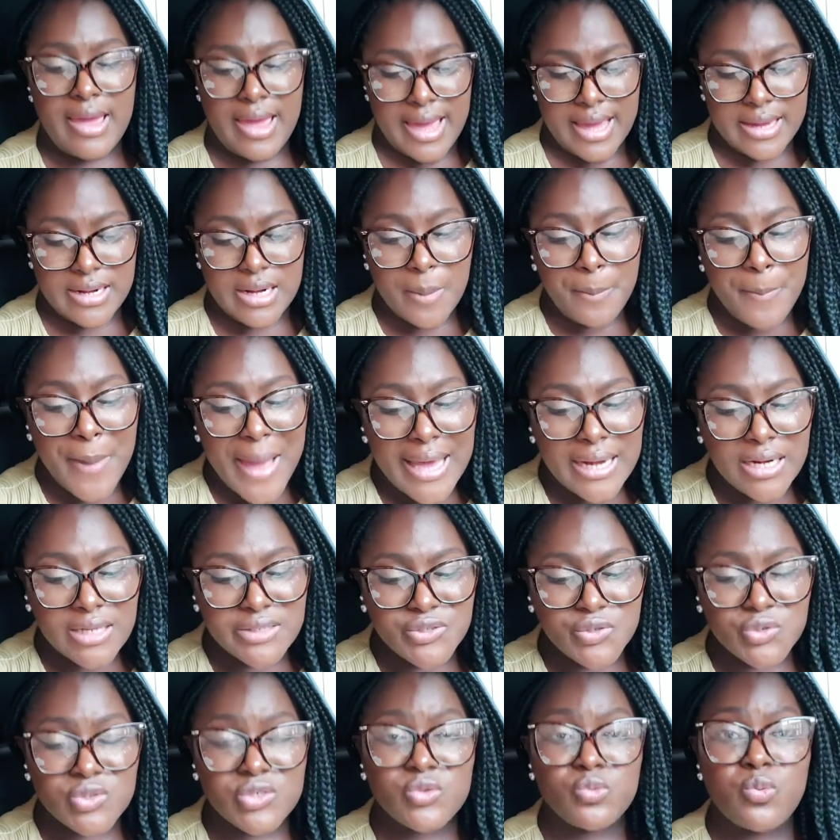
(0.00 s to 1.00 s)
And the
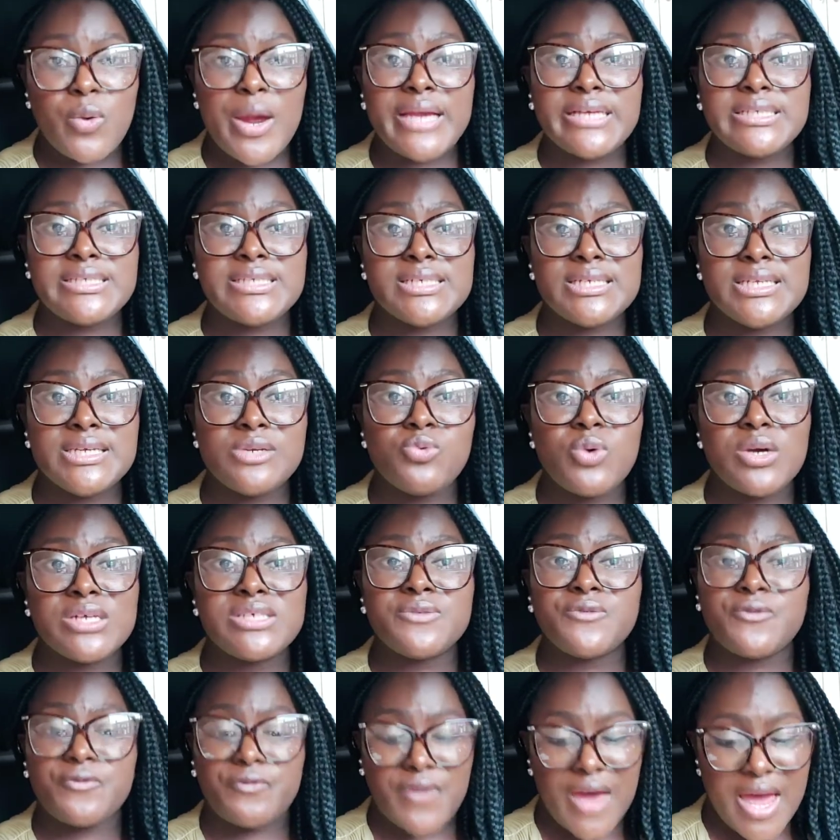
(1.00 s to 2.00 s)
pilot was waiting. It
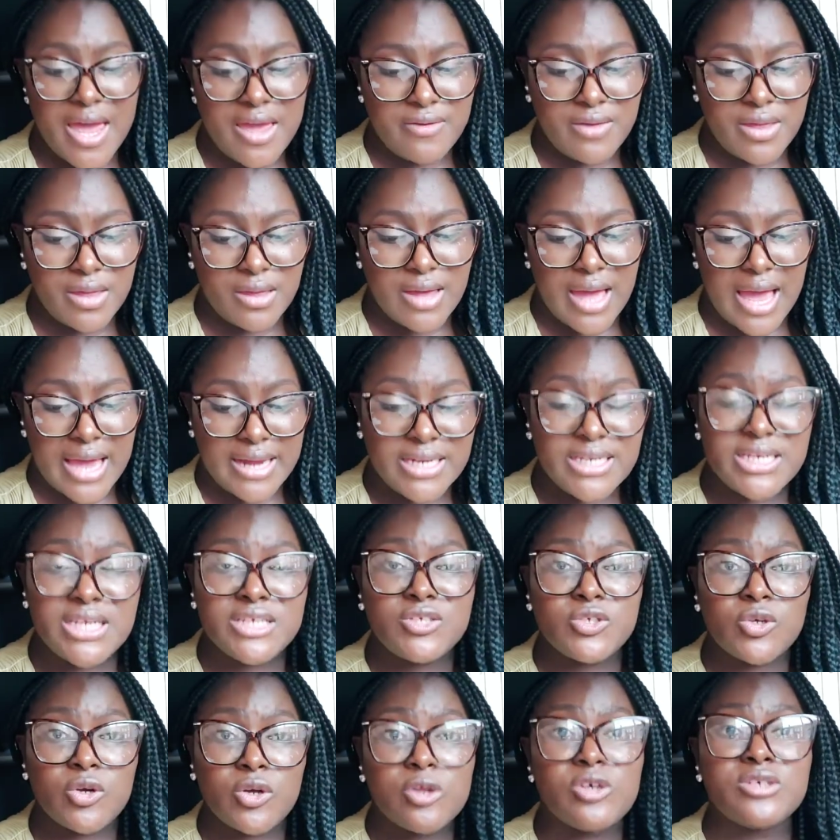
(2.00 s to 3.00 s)
was I needed
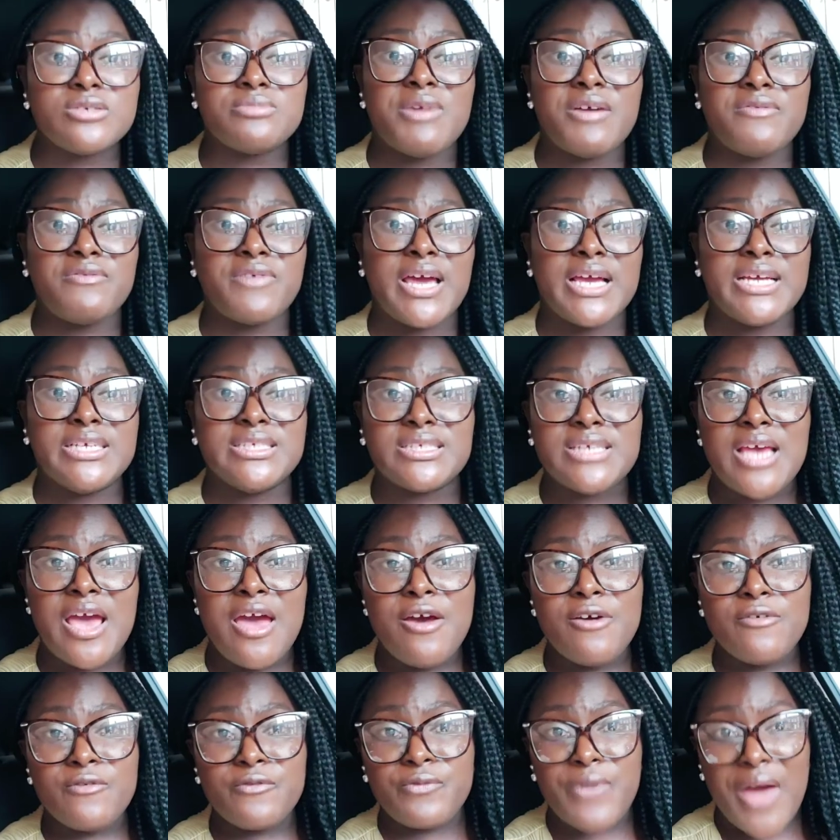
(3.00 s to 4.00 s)
to close my flight
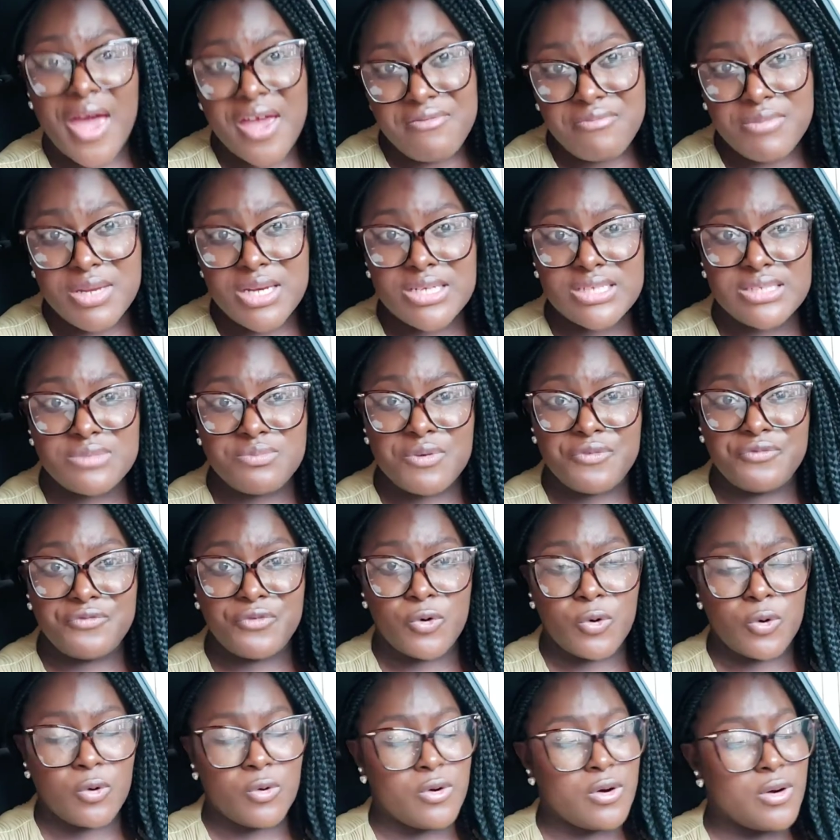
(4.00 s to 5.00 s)
5 minutes
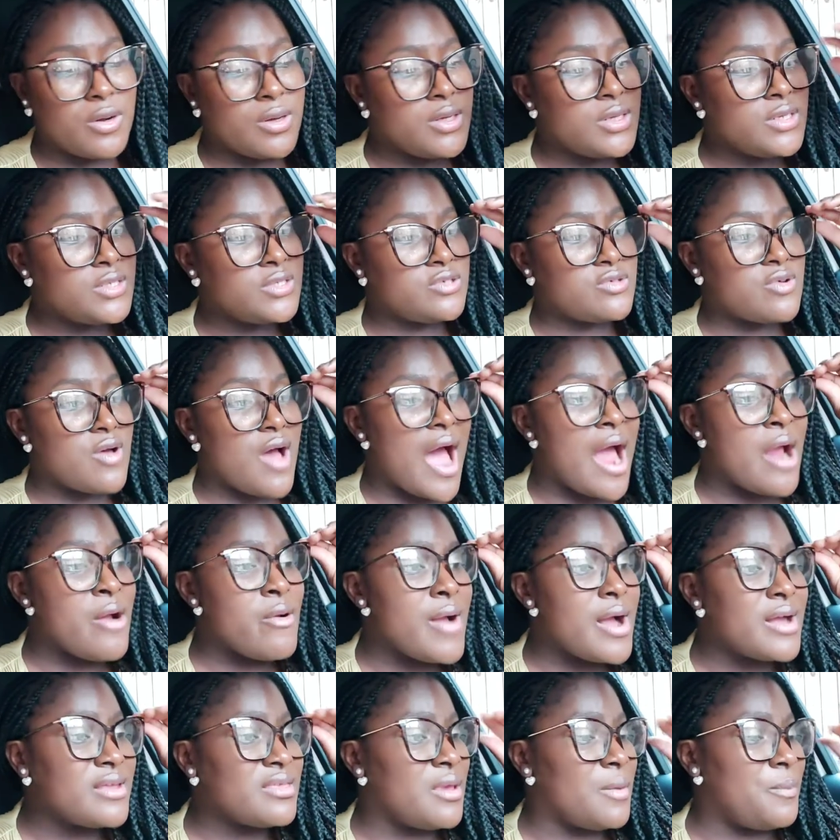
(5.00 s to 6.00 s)
before. So I
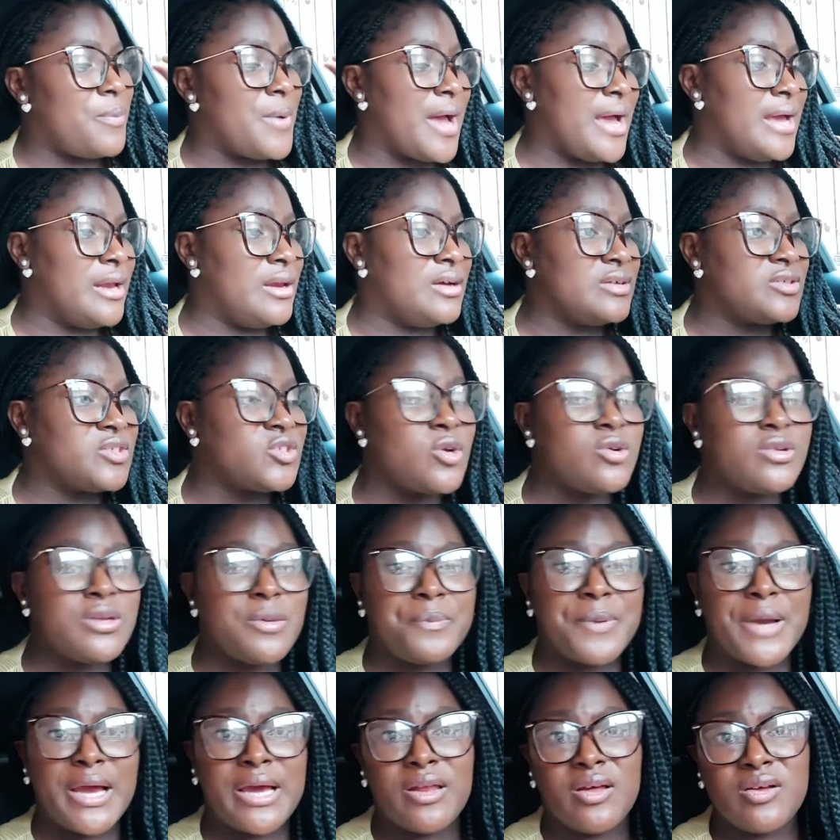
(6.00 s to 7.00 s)
rang the pilot, told the
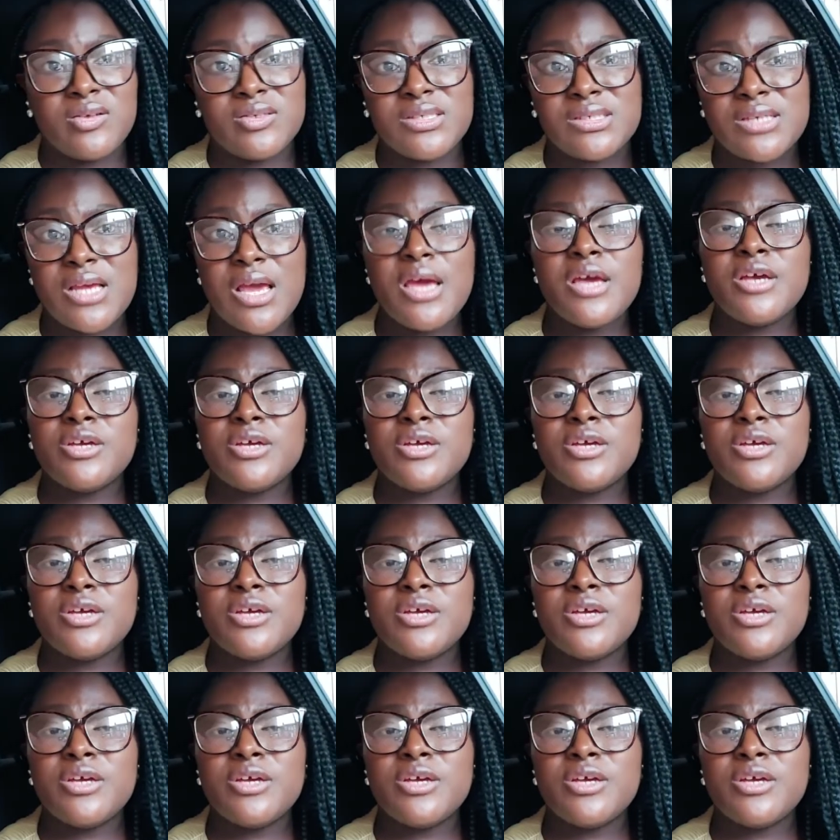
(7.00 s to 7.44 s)
pilot,